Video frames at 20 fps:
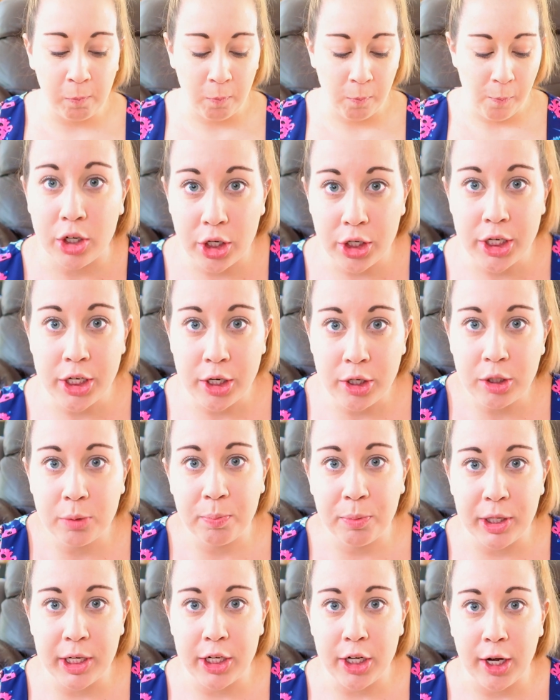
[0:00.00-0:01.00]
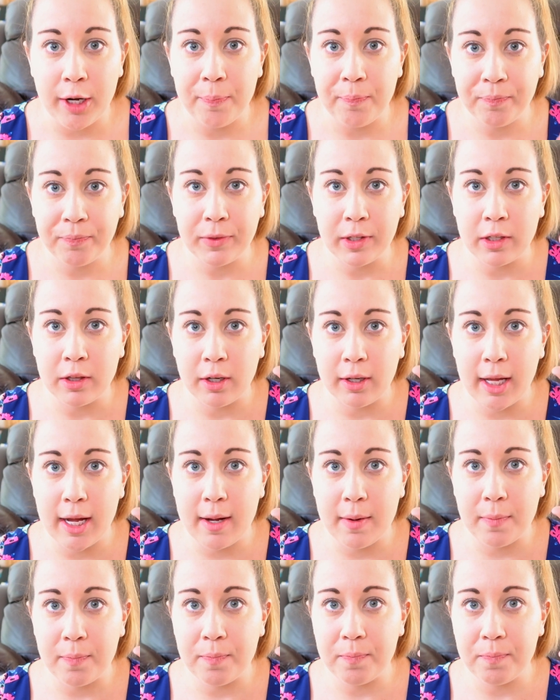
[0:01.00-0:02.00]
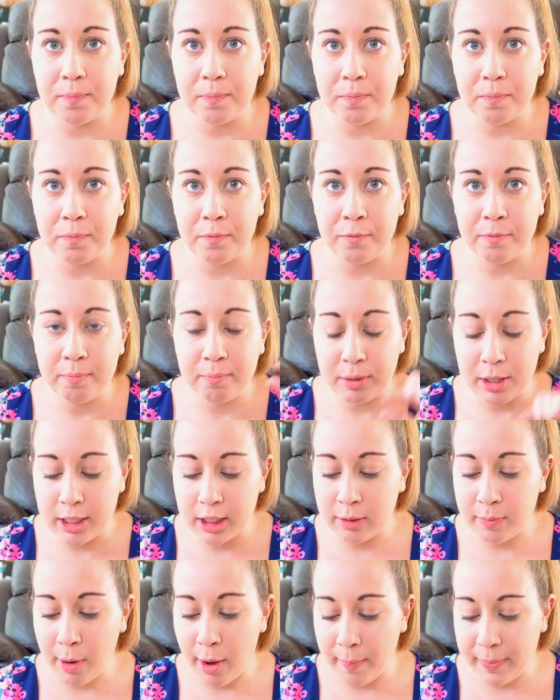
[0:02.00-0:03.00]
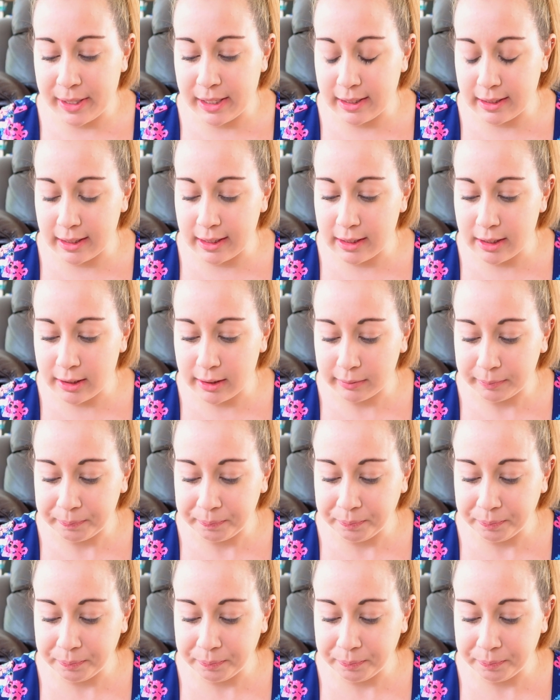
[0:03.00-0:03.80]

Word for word: The cookie dough is pretty good. They're like pretty small pieces,